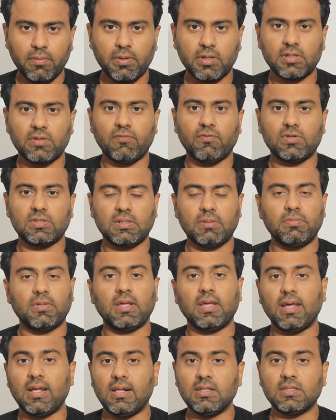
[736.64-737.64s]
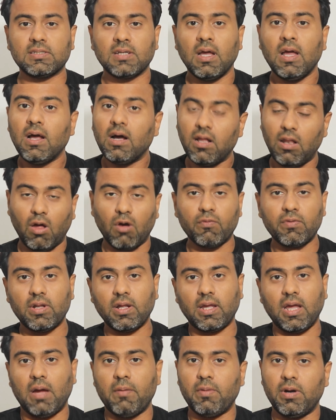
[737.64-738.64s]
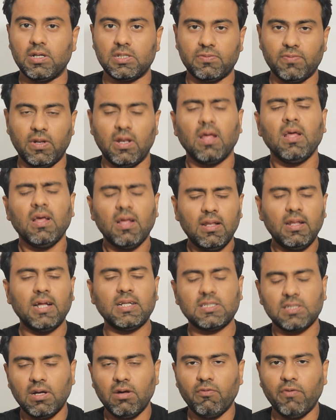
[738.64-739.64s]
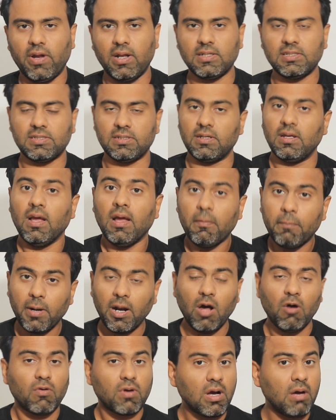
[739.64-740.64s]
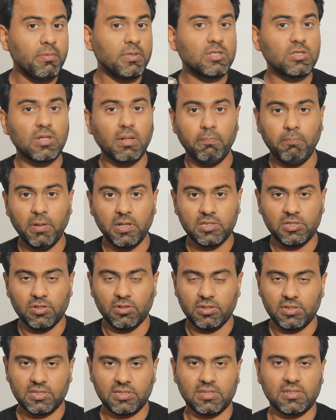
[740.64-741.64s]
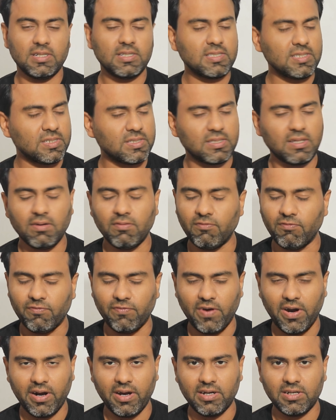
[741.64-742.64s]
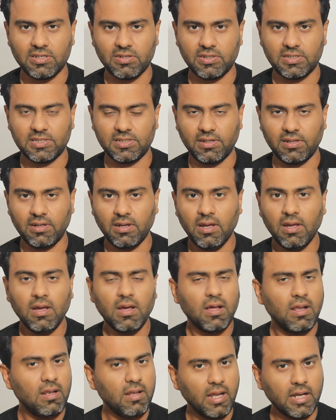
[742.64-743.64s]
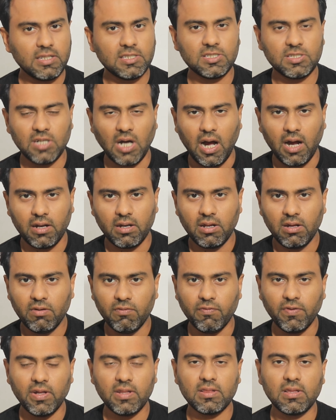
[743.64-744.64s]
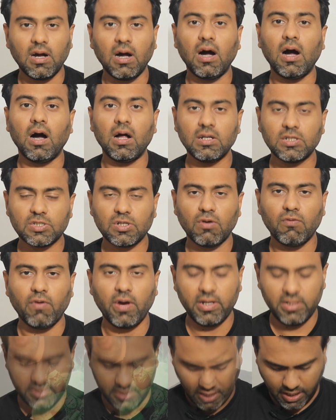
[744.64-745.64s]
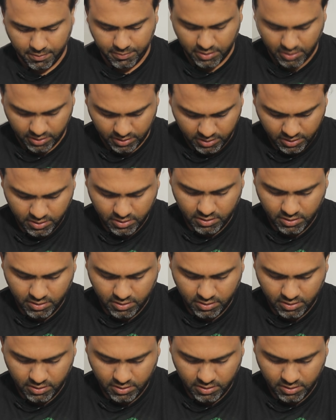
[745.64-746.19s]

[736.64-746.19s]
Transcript: button for something else along with the camera as well. Let's wait and see. But now coming to the pictures, this is very interesting. Let's start with the ultra wide camera